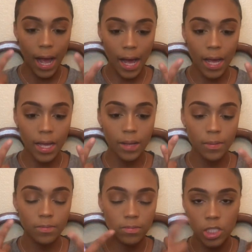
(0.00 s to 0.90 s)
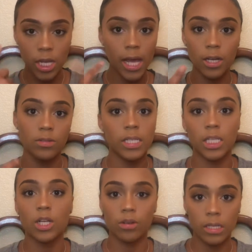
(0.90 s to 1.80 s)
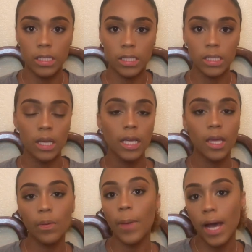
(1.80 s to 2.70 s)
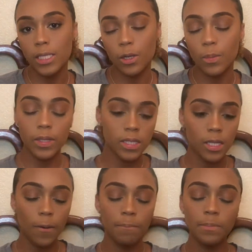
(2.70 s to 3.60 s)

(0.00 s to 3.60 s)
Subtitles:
eyeshadow doesn't crease, keeping my eyes open. So.